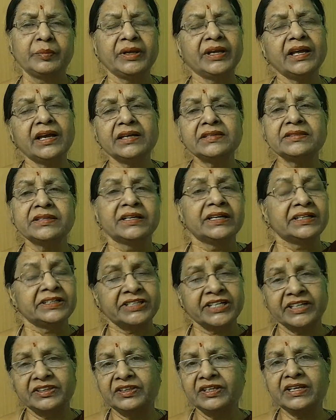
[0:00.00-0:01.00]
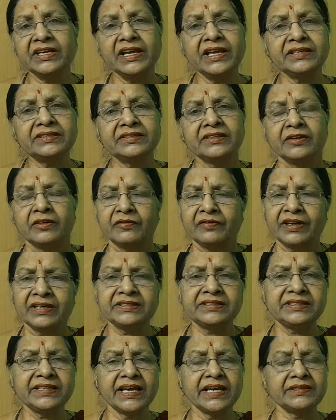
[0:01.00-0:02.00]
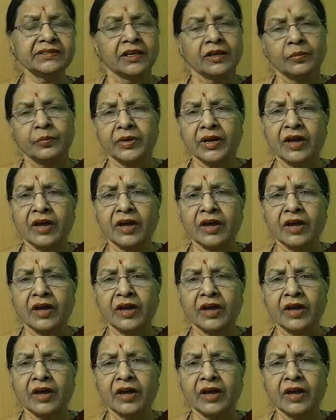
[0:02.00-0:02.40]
Because Kshatriyas, Vaisyas,